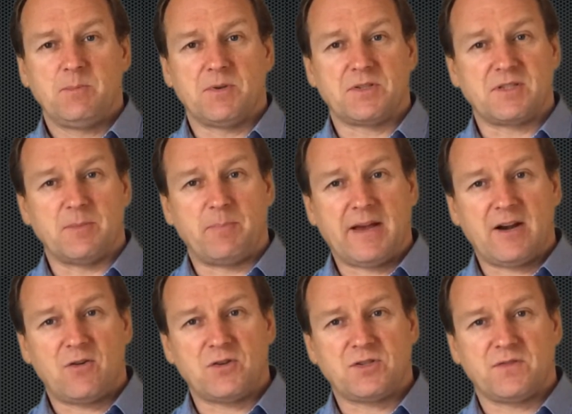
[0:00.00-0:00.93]
puts the
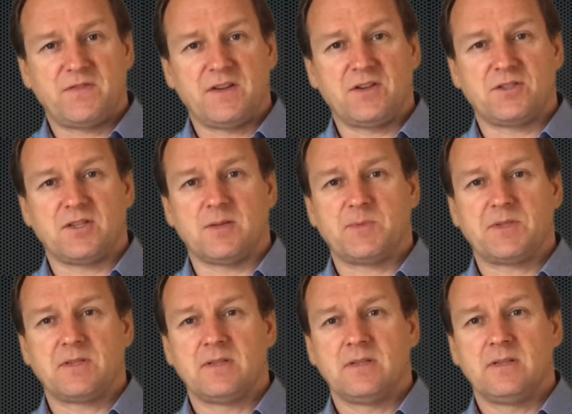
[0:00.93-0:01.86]
power at your
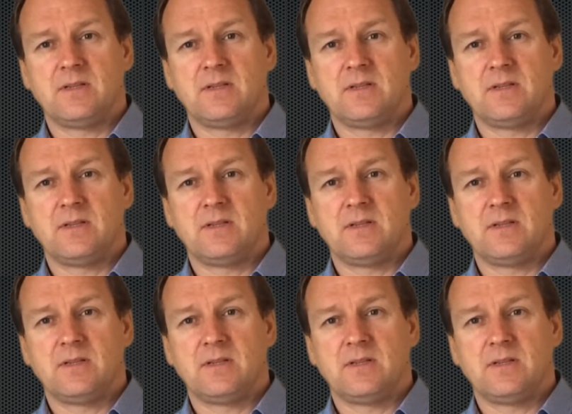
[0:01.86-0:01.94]
fingertips